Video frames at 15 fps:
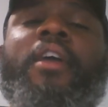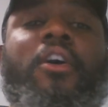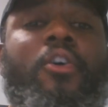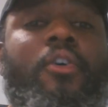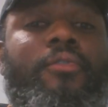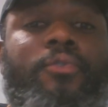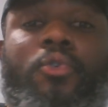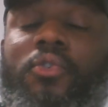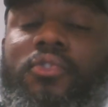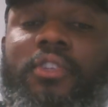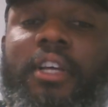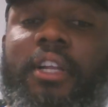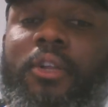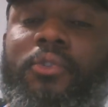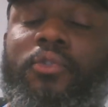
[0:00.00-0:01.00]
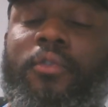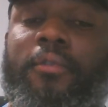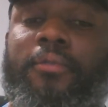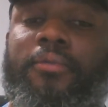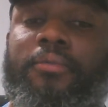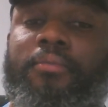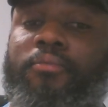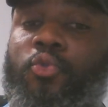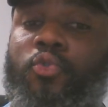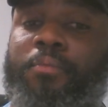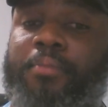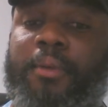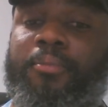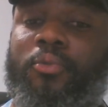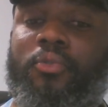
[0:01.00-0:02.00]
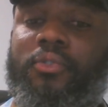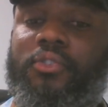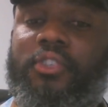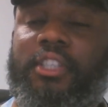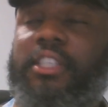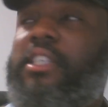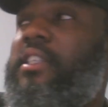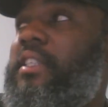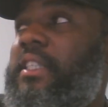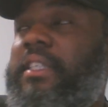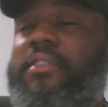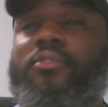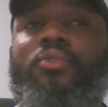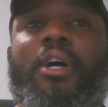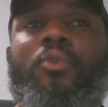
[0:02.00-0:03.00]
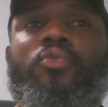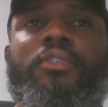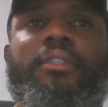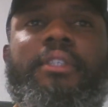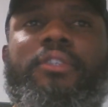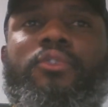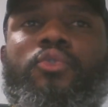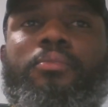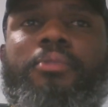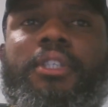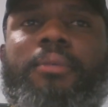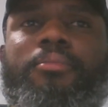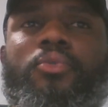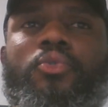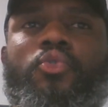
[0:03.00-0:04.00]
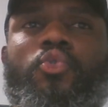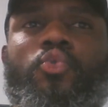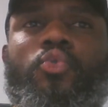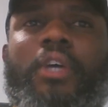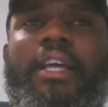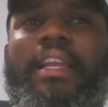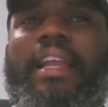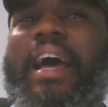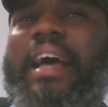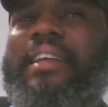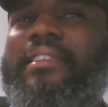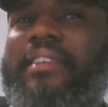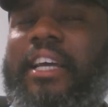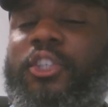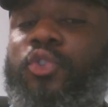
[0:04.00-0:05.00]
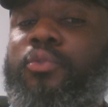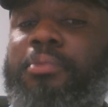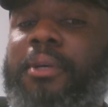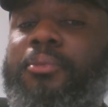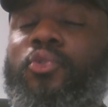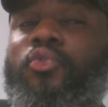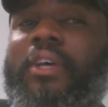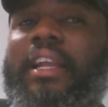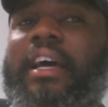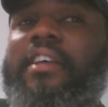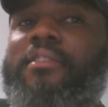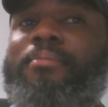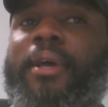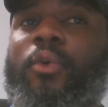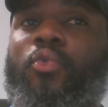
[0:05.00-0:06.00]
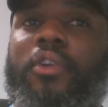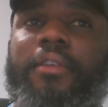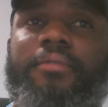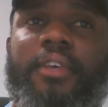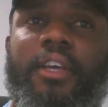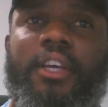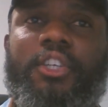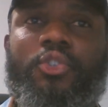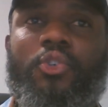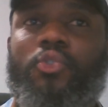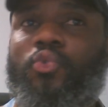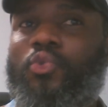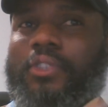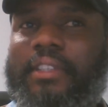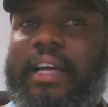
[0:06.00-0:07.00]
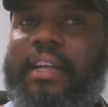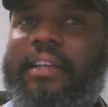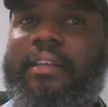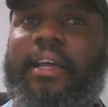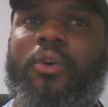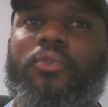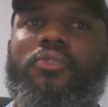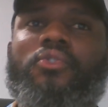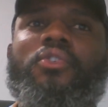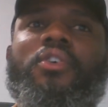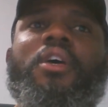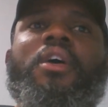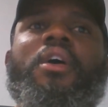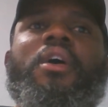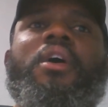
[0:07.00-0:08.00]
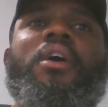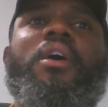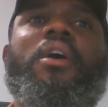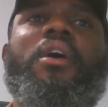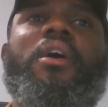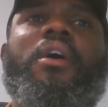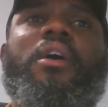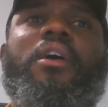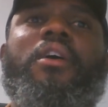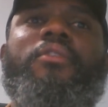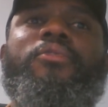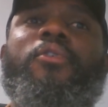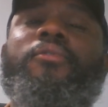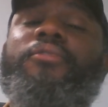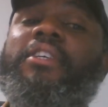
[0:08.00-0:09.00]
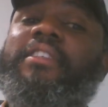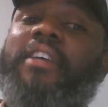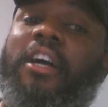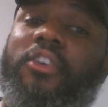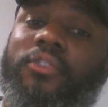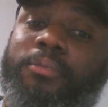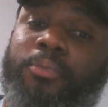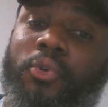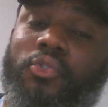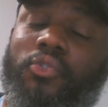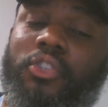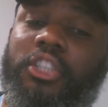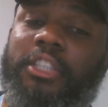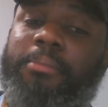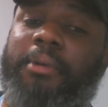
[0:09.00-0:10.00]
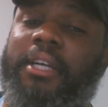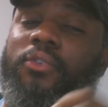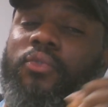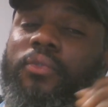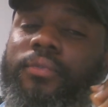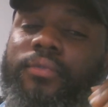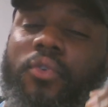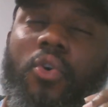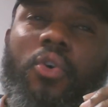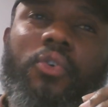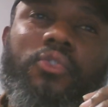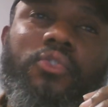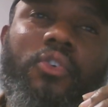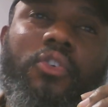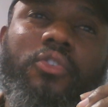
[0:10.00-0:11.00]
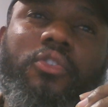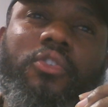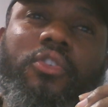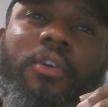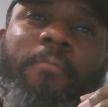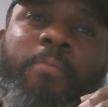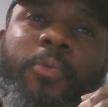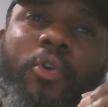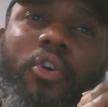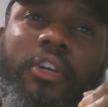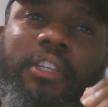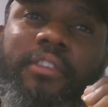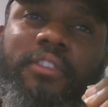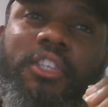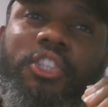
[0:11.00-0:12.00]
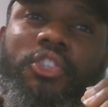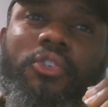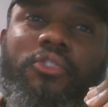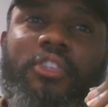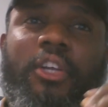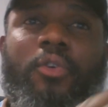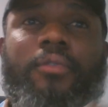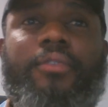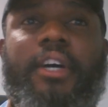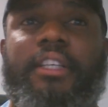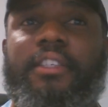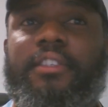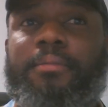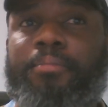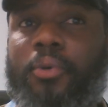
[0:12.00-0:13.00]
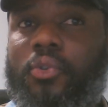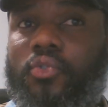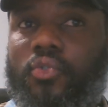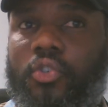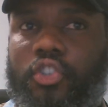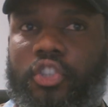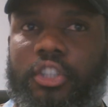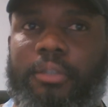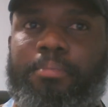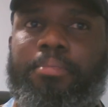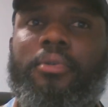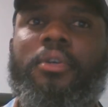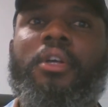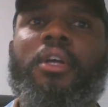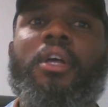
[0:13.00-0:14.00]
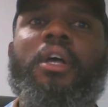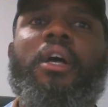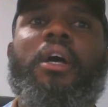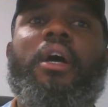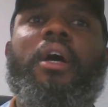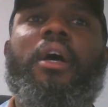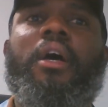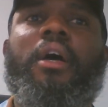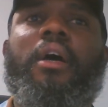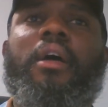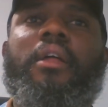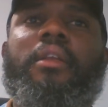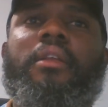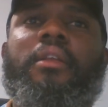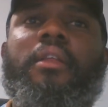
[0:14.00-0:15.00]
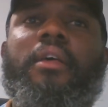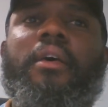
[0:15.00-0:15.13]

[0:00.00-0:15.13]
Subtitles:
Of course, there are lots of good people seeking this, so I would need to be able to I should be able to enhance my qualifications to stand out. For visa sponsorship, I need to focus on organizations that offer this sponsorship. And